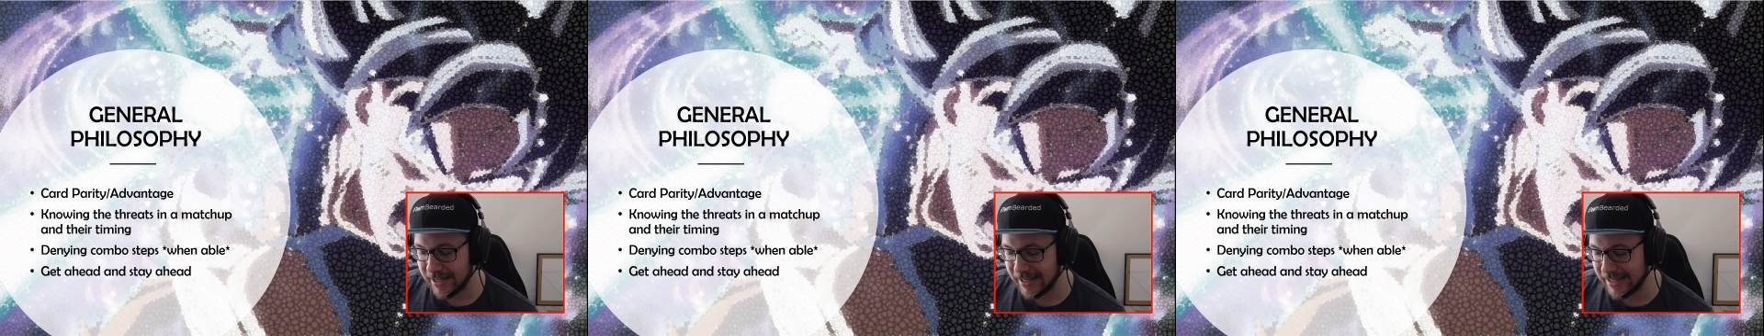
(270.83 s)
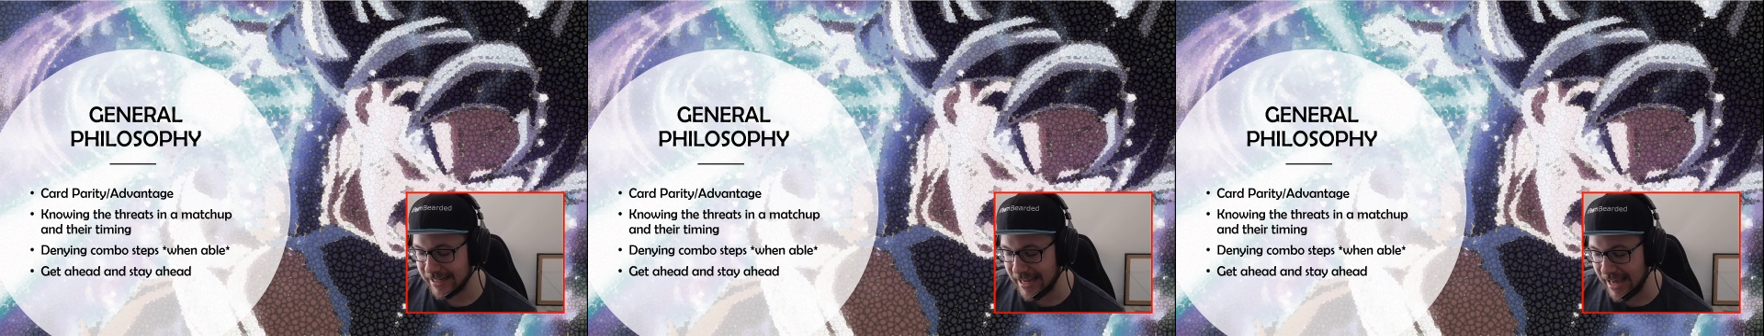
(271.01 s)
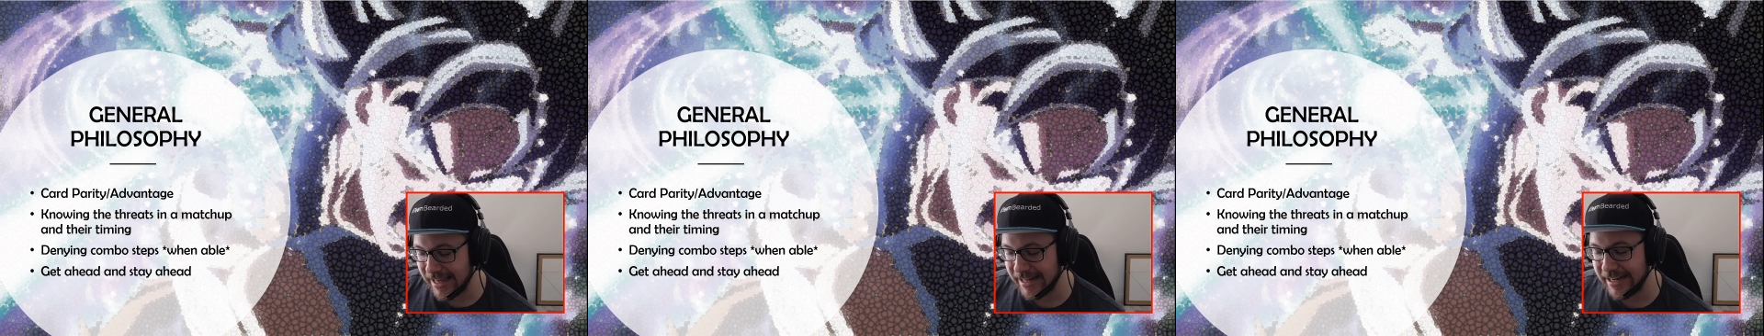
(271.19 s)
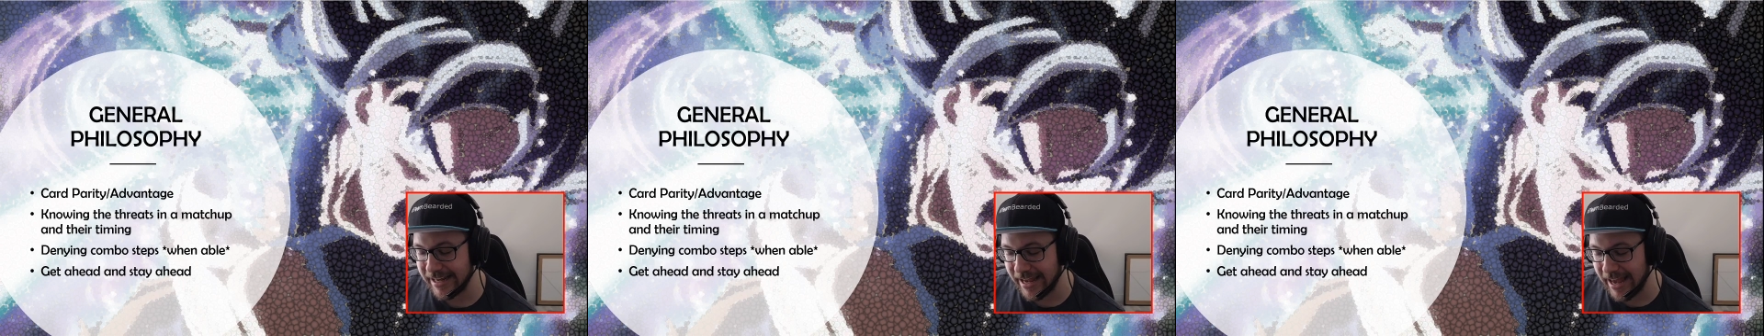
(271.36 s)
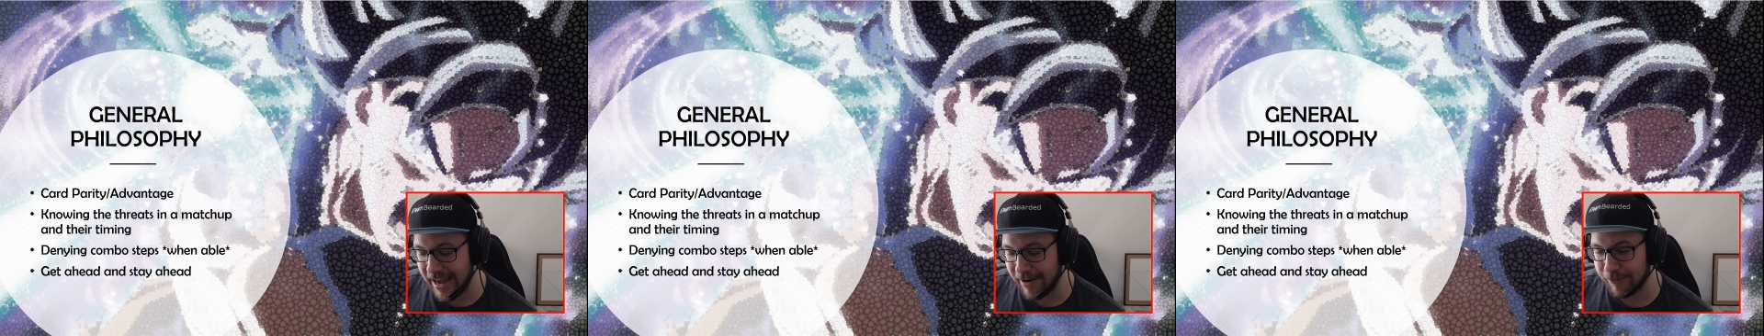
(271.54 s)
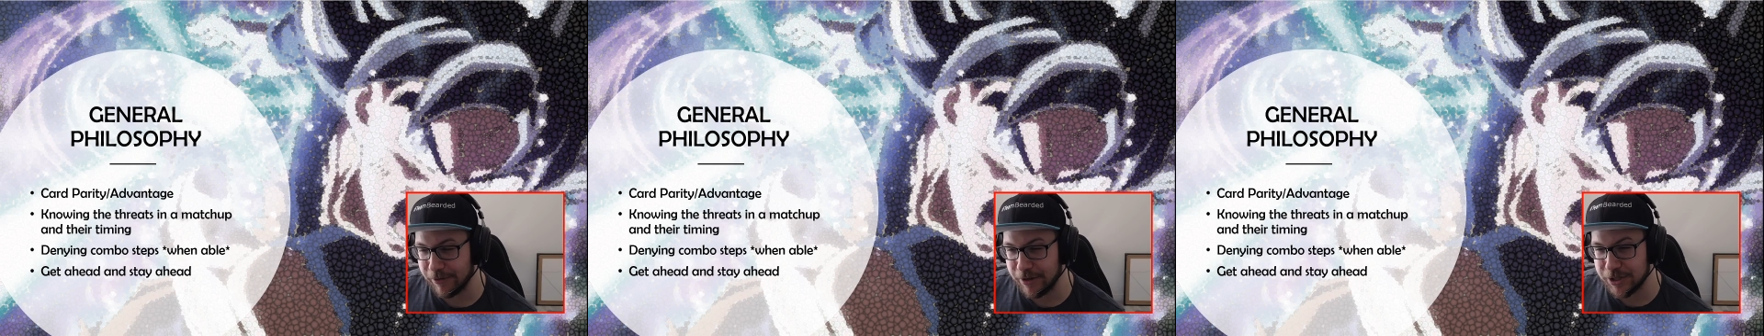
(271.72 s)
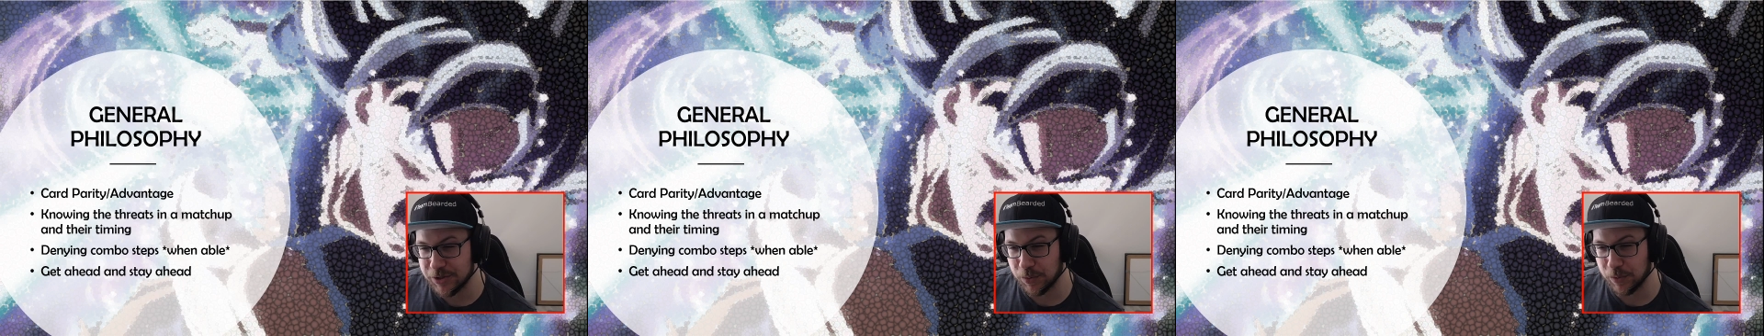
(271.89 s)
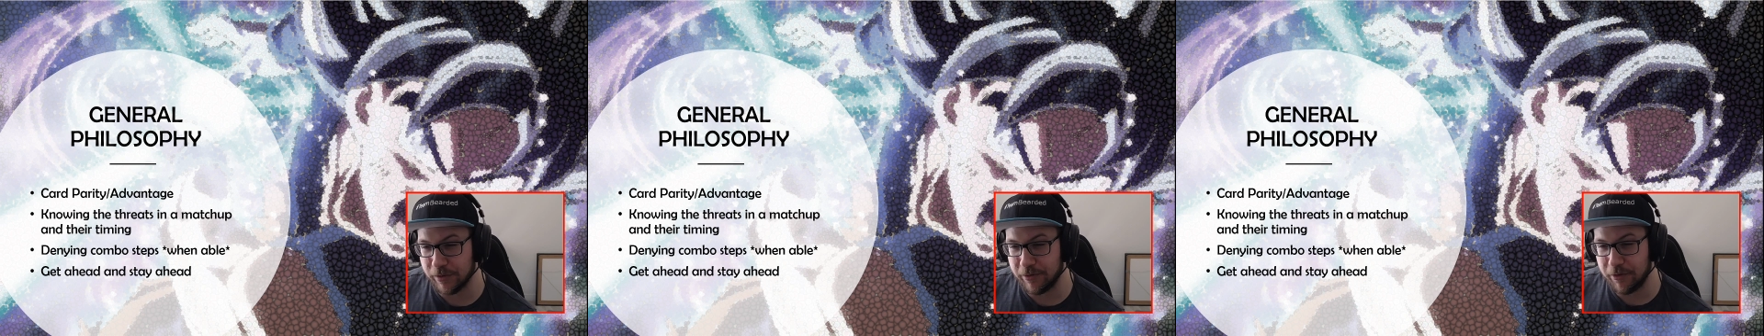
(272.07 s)
gaining every
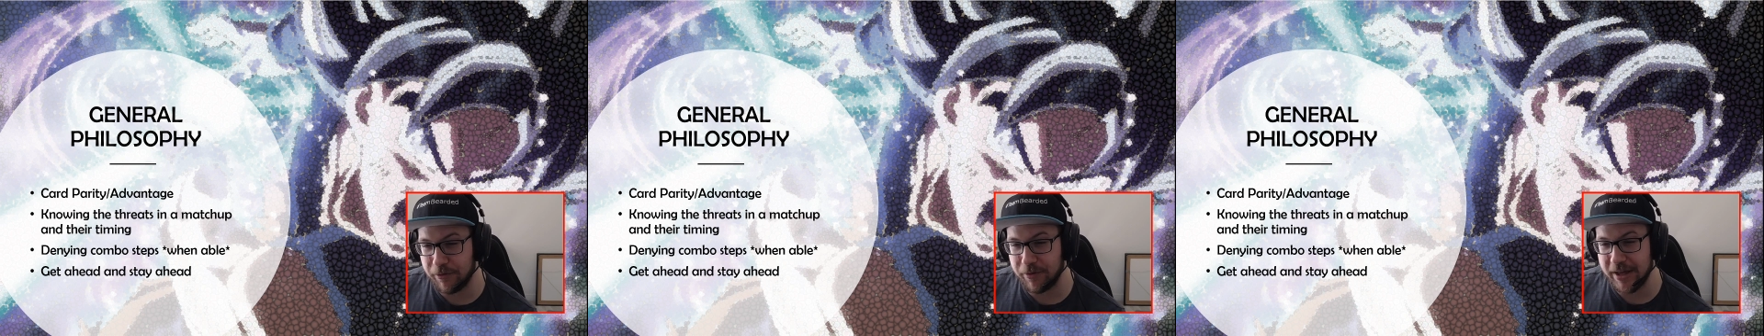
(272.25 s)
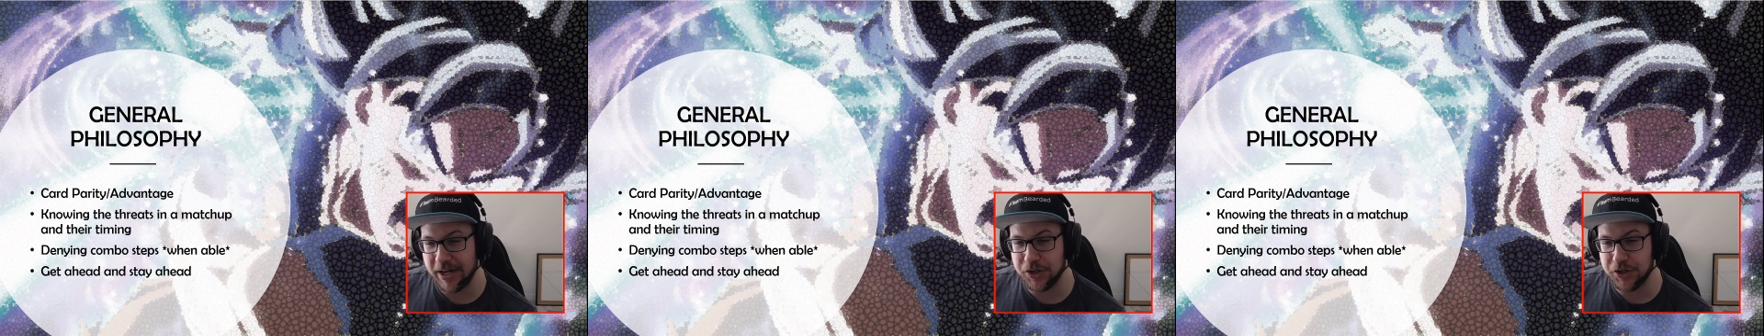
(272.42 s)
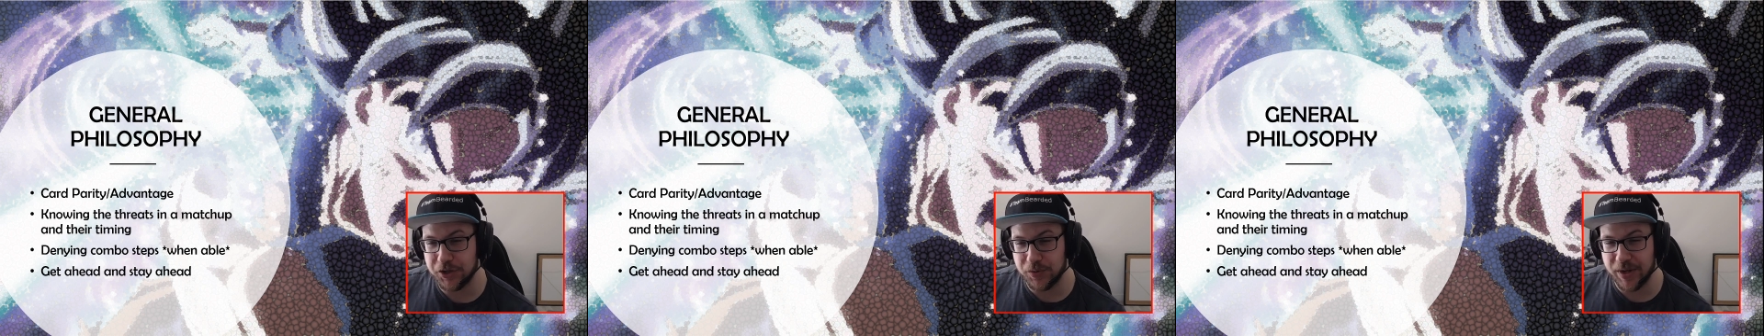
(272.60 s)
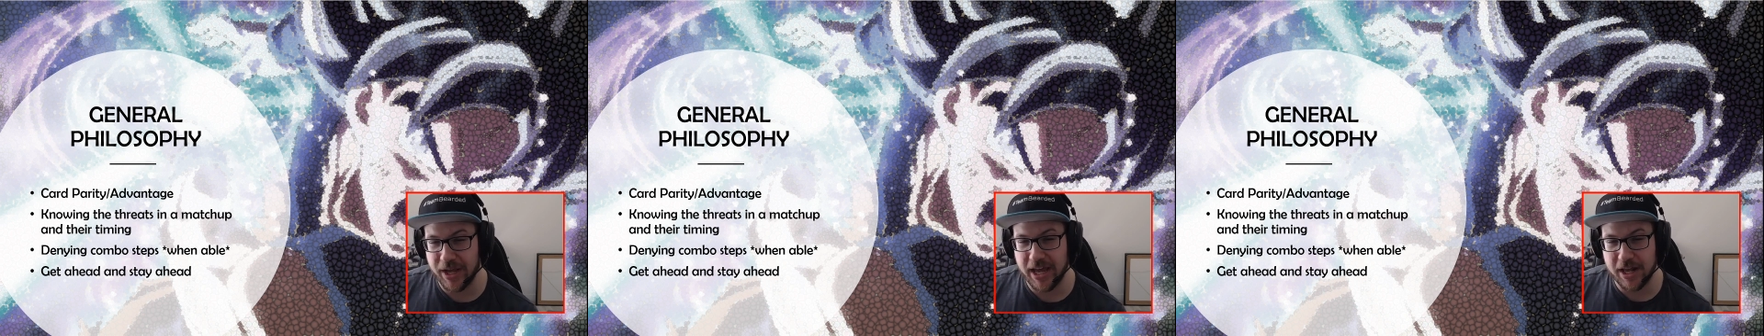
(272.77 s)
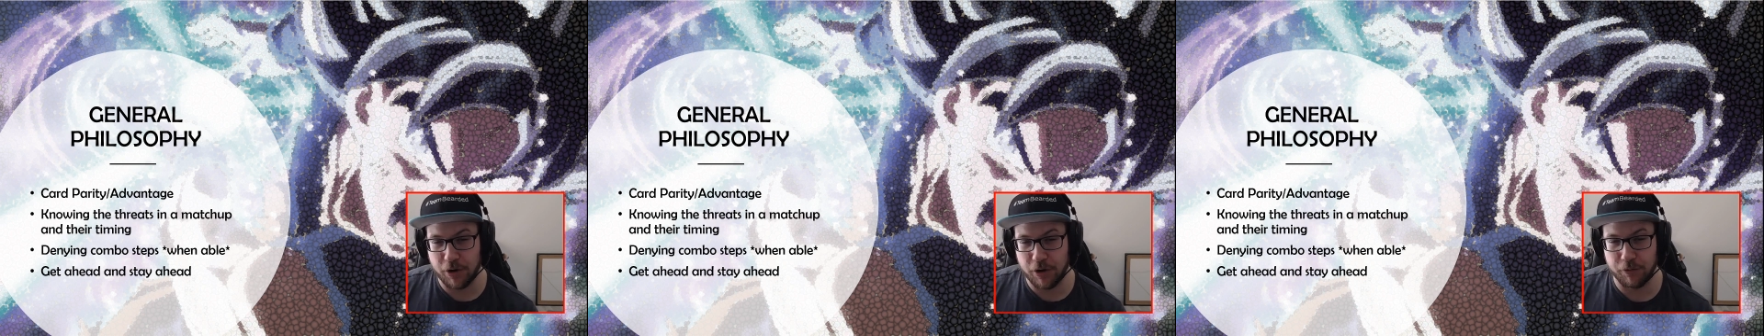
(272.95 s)
sort of advantage you can